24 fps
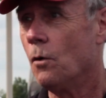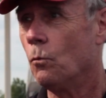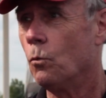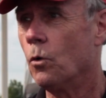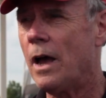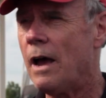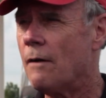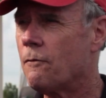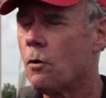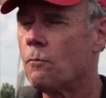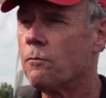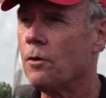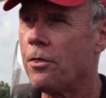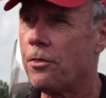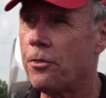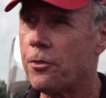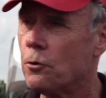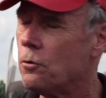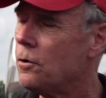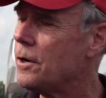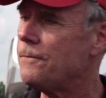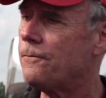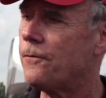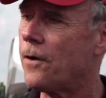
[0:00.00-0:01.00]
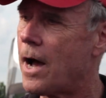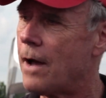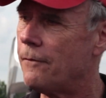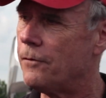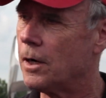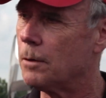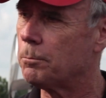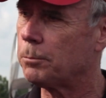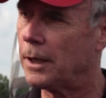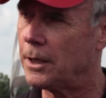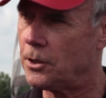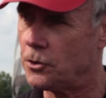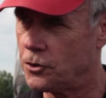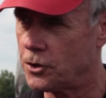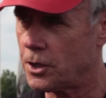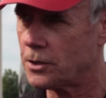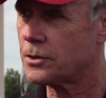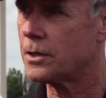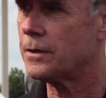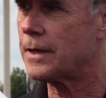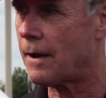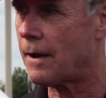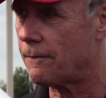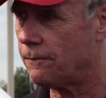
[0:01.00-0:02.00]
We'll have over 35 airplanes
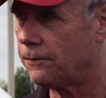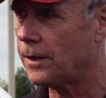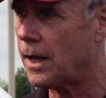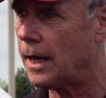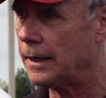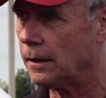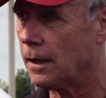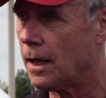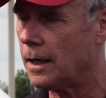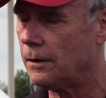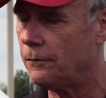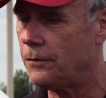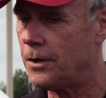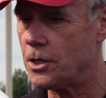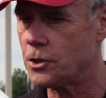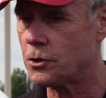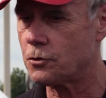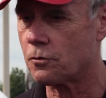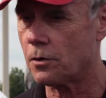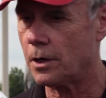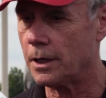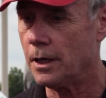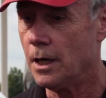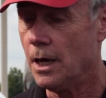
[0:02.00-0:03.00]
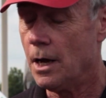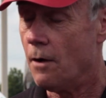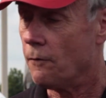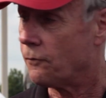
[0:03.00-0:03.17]
just in that flight line of history,